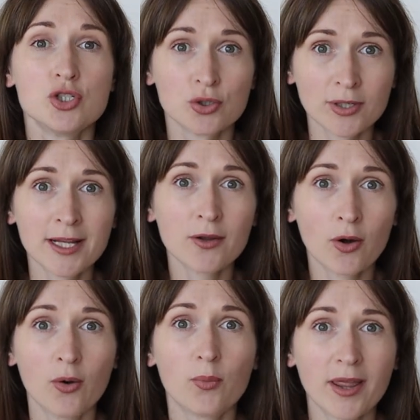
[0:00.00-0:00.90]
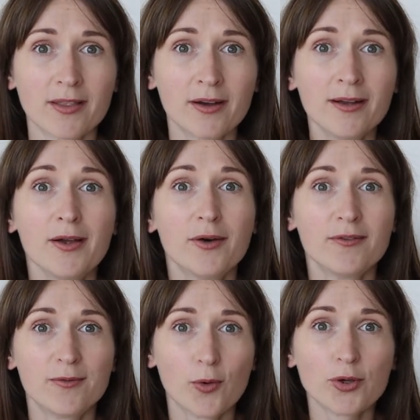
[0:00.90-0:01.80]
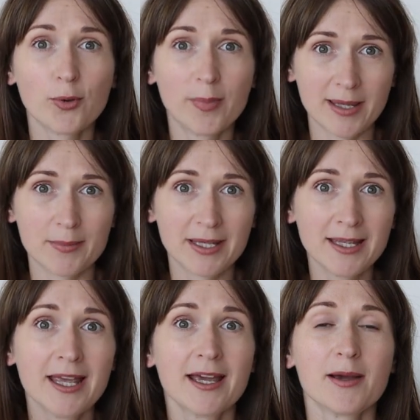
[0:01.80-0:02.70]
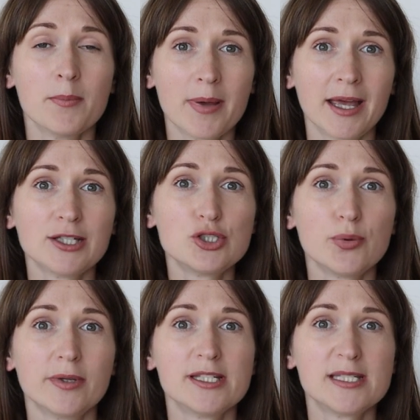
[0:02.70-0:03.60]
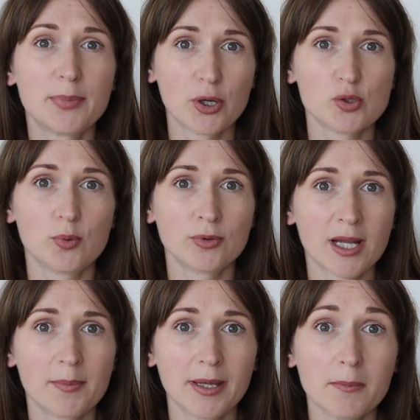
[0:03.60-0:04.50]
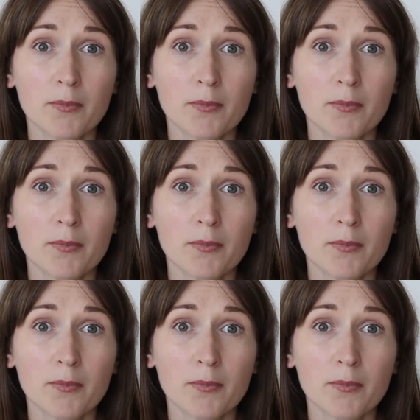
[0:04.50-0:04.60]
during the hot weather for your baby compared to a disposable nappy.